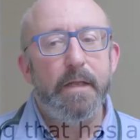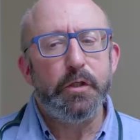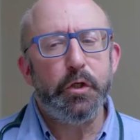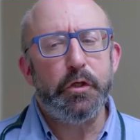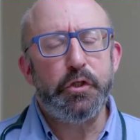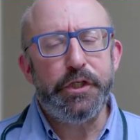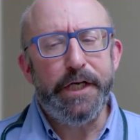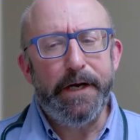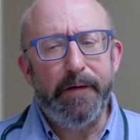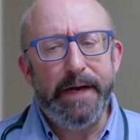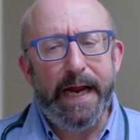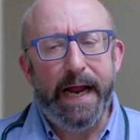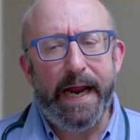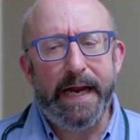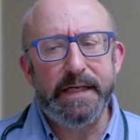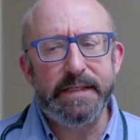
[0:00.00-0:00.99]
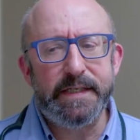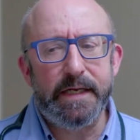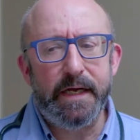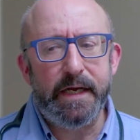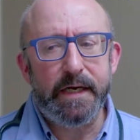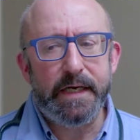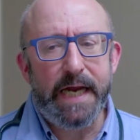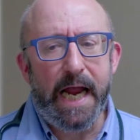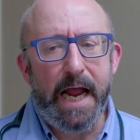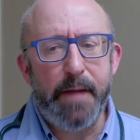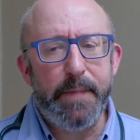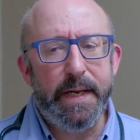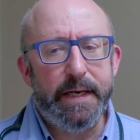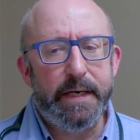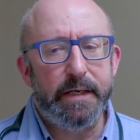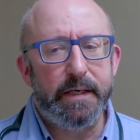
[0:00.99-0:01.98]
So the cherry eye is a
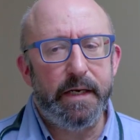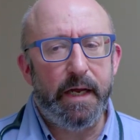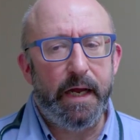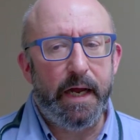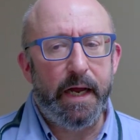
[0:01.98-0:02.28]
common